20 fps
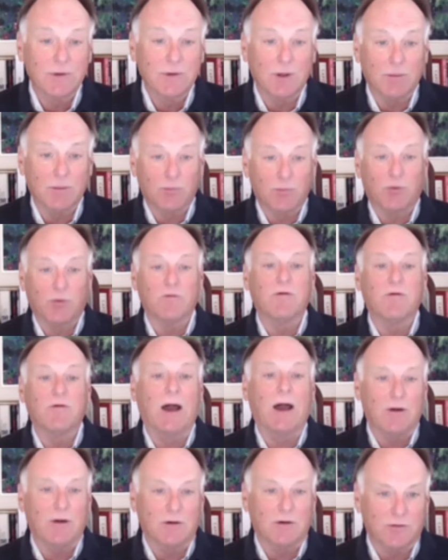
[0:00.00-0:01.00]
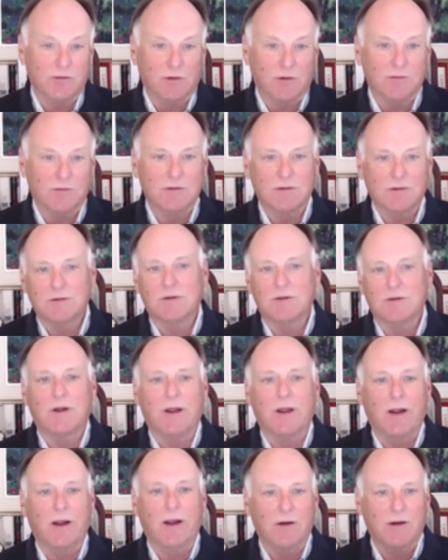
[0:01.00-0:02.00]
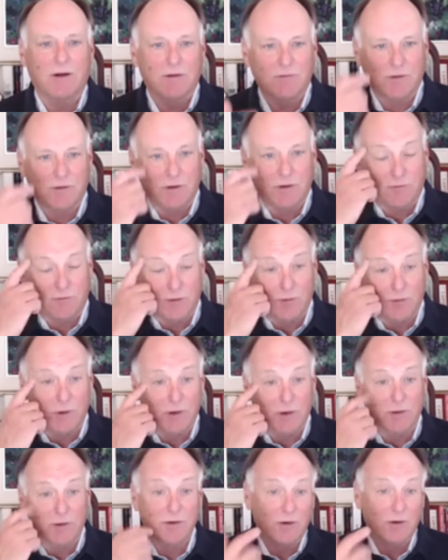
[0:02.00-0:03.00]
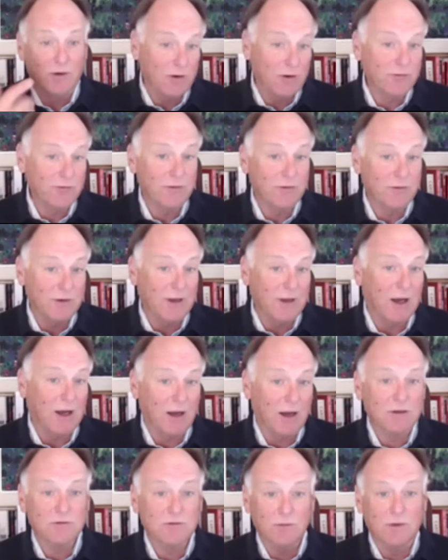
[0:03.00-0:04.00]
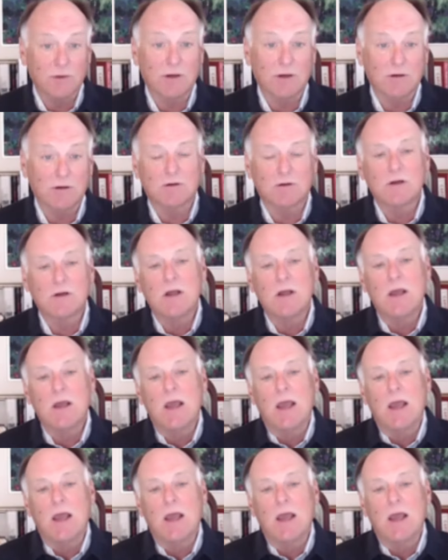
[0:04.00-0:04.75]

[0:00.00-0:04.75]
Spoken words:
the provider of services, the caregiver, if you will, the nurse, the docs, whatever,